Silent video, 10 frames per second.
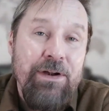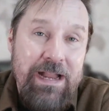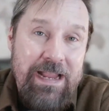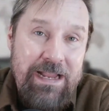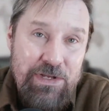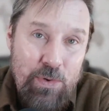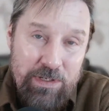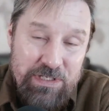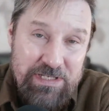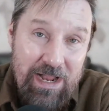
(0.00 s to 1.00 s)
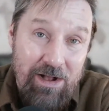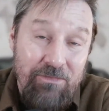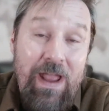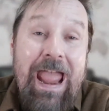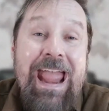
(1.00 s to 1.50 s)
in yourself
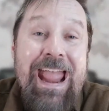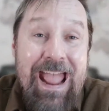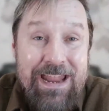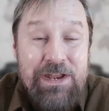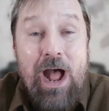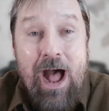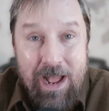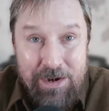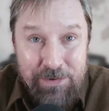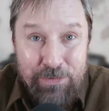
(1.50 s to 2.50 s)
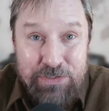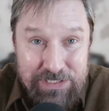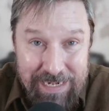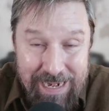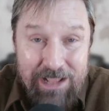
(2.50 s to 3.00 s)
and
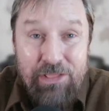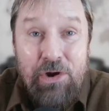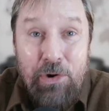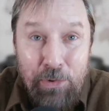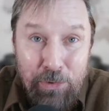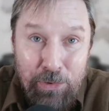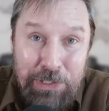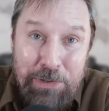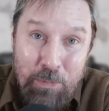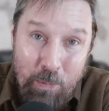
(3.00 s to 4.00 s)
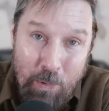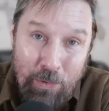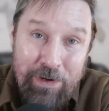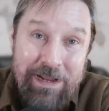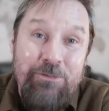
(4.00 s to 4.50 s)
understand the early
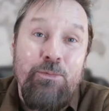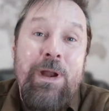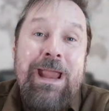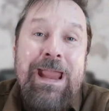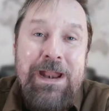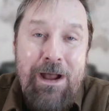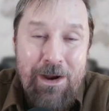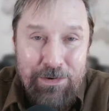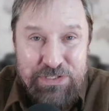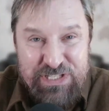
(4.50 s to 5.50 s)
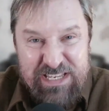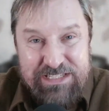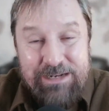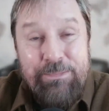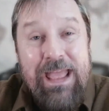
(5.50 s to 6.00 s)
warning radar
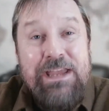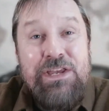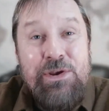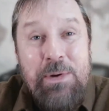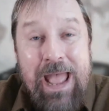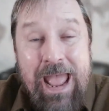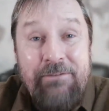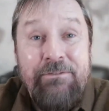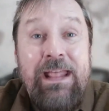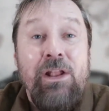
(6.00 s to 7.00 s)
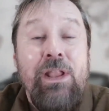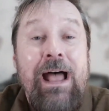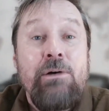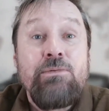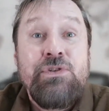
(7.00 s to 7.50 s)
system that you have that
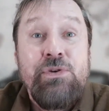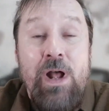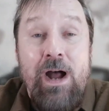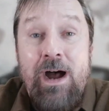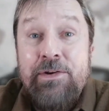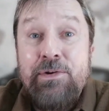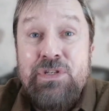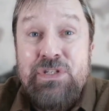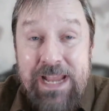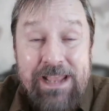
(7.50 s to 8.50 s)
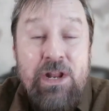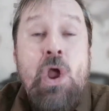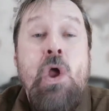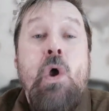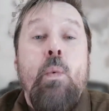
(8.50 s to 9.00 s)
allows you to understand
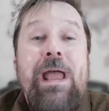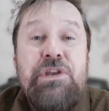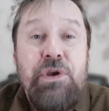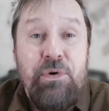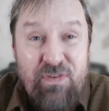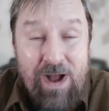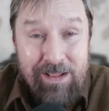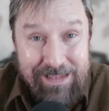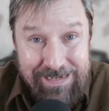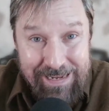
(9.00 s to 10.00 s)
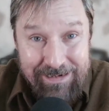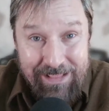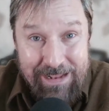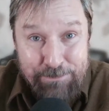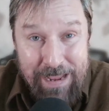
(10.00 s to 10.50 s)
when you're falling into
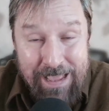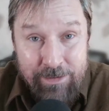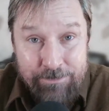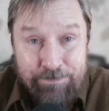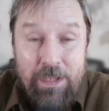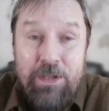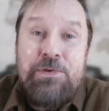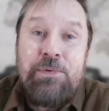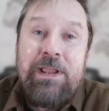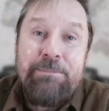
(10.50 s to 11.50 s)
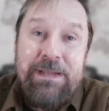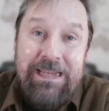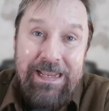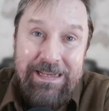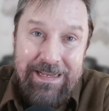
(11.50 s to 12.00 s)
that pattern, you can
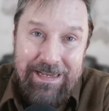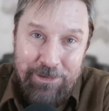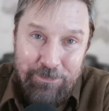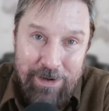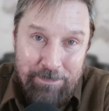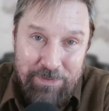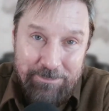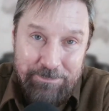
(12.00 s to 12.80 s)
begin to interrupt it.